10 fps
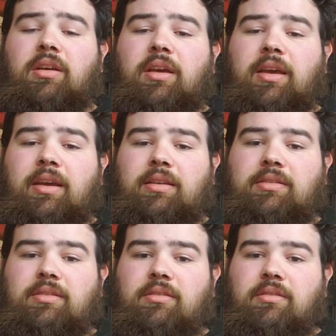
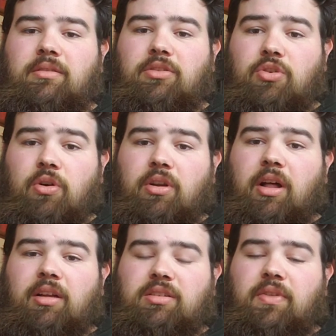and your
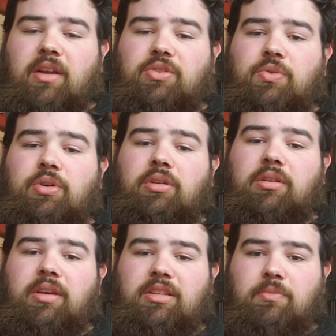knowledge of that tool
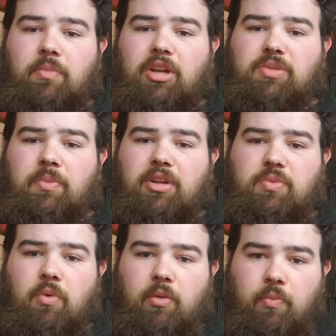is much, much
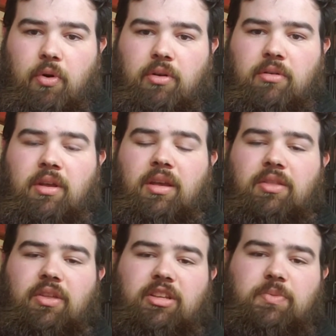more important
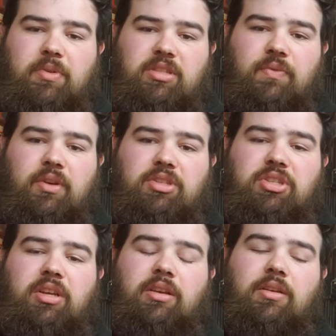than a specific
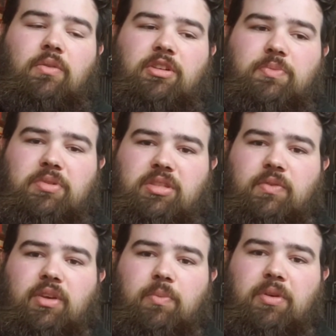jig or a
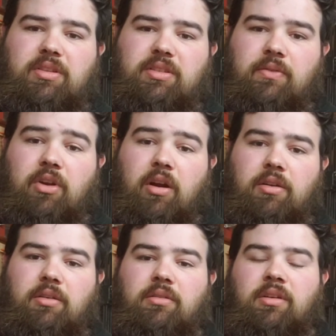specific piece of
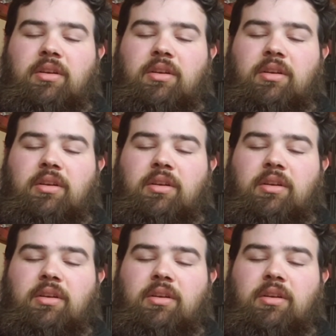guarding.